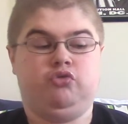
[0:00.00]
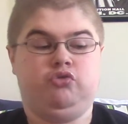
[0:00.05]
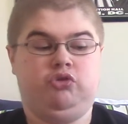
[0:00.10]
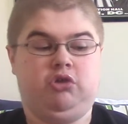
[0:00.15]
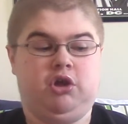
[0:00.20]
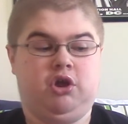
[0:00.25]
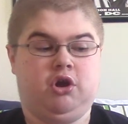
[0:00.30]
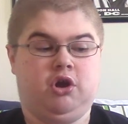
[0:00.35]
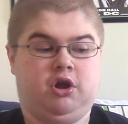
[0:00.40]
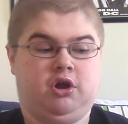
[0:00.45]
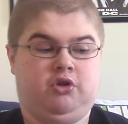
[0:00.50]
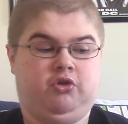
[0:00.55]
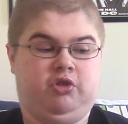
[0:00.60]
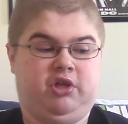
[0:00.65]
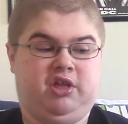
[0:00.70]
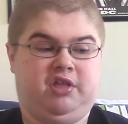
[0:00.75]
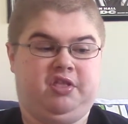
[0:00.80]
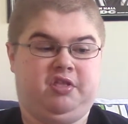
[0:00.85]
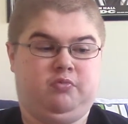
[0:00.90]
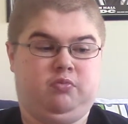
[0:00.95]

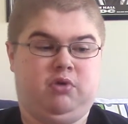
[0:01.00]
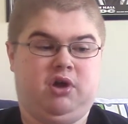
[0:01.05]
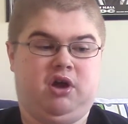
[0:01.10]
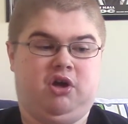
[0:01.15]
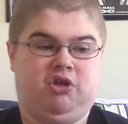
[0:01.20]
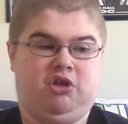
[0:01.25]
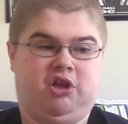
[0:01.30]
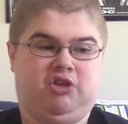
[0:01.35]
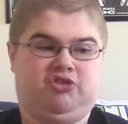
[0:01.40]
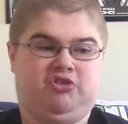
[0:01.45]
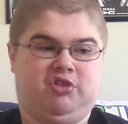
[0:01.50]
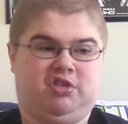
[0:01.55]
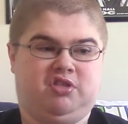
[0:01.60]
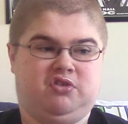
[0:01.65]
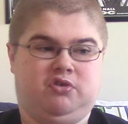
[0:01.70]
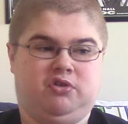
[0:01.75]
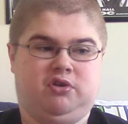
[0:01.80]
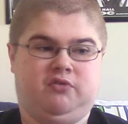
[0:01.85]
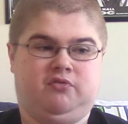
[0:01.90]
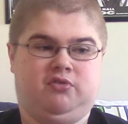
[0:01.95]
lyrically as well, as she
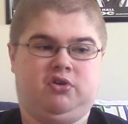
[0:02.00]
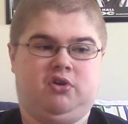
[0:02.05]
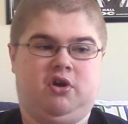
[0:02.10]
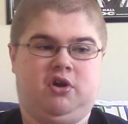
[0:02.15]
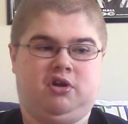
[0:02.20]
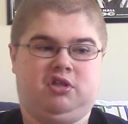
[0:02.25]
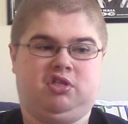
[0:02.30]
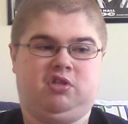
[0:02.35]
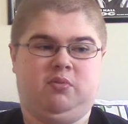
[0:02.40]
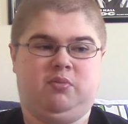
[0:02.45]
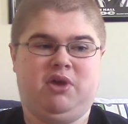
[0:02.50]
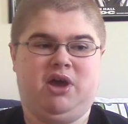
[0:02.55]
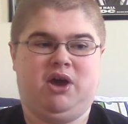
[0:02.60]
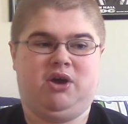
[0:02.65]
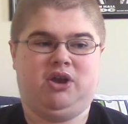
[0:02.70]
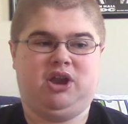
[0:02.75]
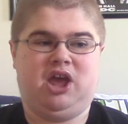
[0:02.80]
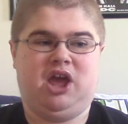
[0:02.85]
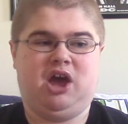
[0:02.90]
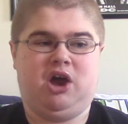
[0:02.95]
sort of talks
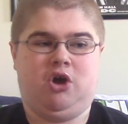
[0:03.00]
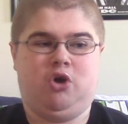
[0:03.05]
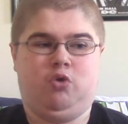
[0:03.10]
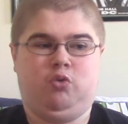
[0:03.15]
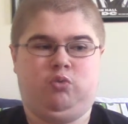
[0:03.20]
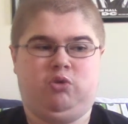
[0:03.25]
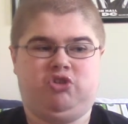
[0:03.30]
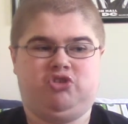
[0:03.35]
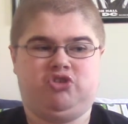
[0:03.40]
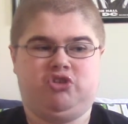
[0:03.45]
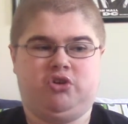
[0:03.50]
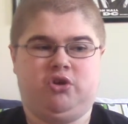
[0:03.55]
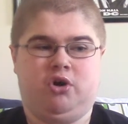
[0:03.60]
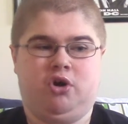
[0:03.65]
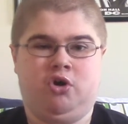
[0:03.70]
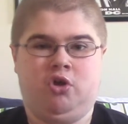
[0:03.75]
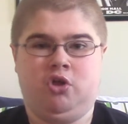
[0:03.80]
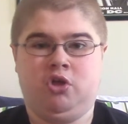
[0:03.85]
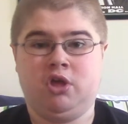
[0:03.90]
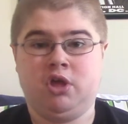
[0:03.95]
about how we should
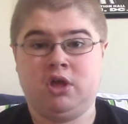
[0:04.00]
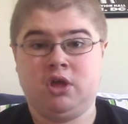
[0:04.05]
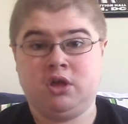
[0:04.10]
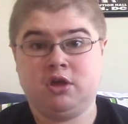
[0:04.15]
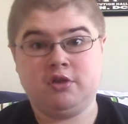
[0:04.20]
all